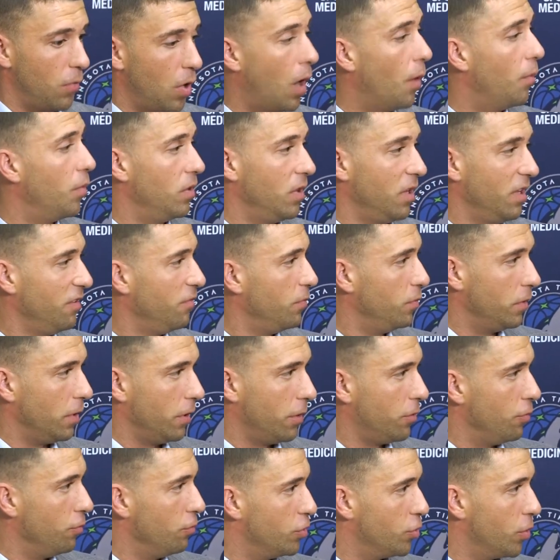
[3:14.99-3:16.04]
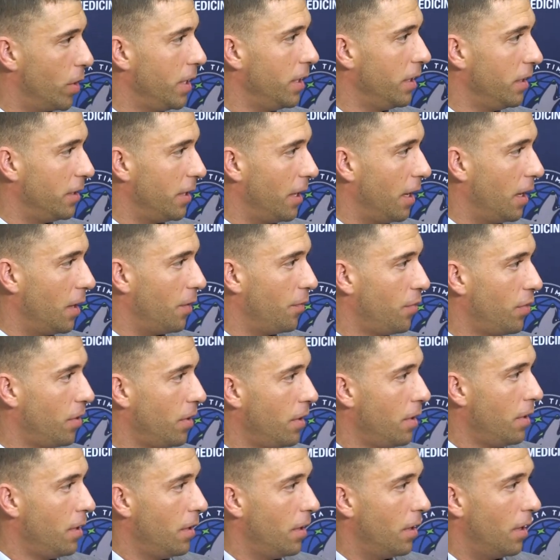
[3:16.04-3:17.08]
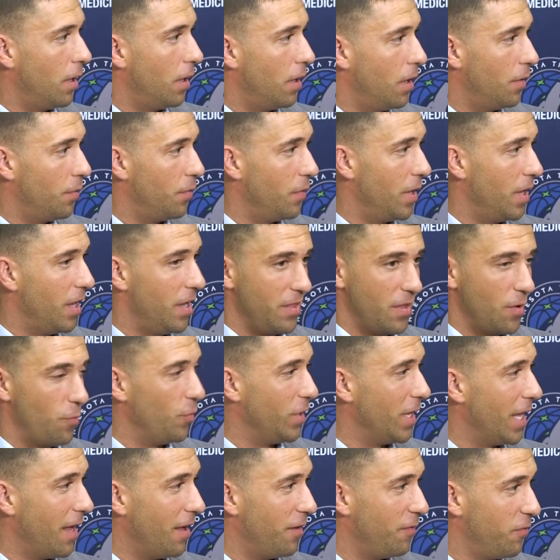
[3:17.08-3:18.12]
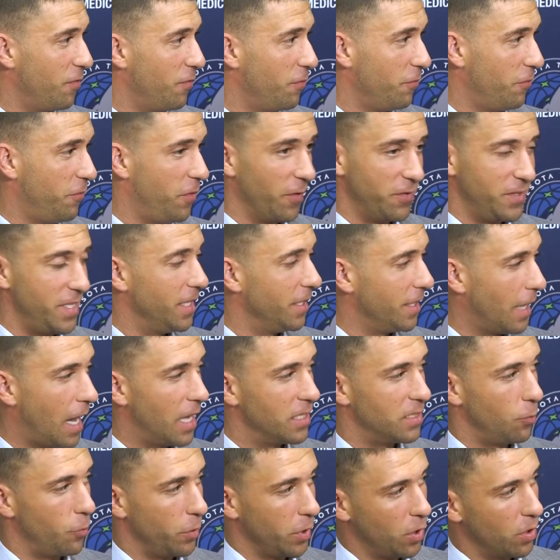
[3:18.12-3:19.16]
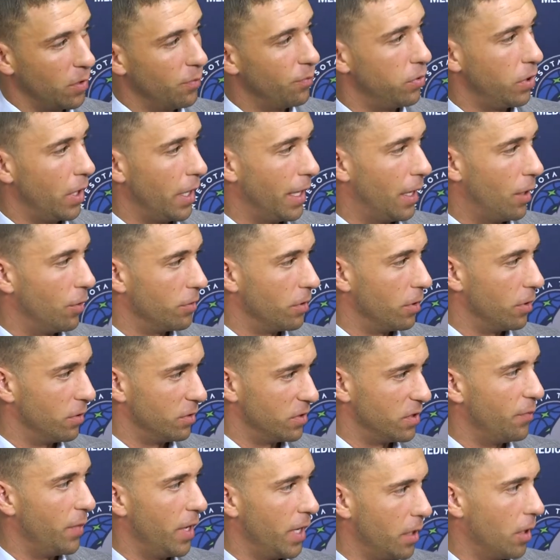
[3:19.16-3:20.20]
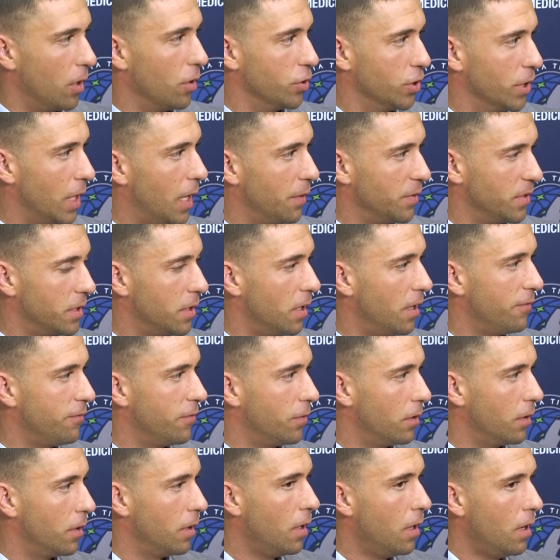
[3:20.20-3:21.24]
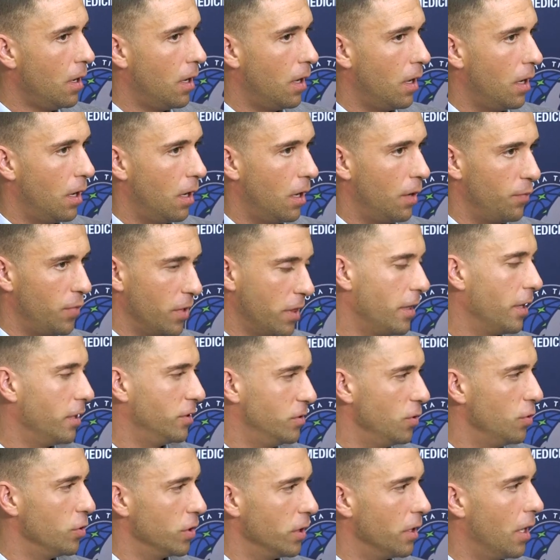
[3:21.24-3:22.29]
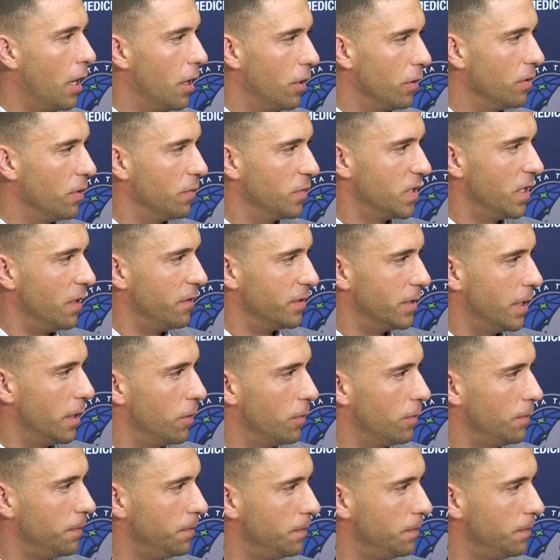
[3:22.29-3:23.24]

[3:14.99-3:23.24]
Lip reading: unbelievably through training camp, and then we have 15 guys that we could play out there to make our jobs tougher. But things usually iron themselves out.